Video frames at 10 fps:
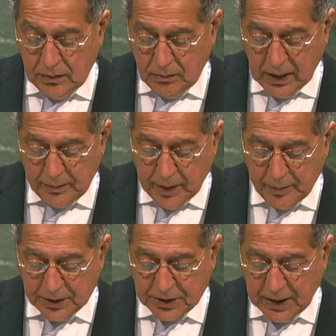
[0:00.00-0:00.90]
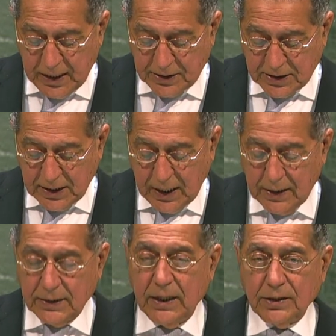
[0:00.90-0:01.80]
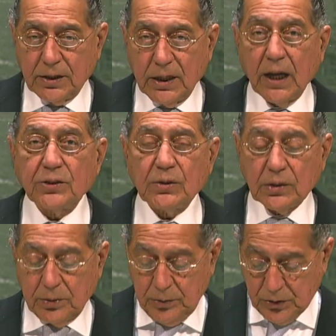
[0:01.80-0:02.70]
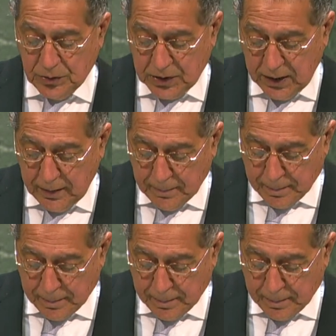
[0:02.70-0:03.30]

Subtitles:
by member states and the international community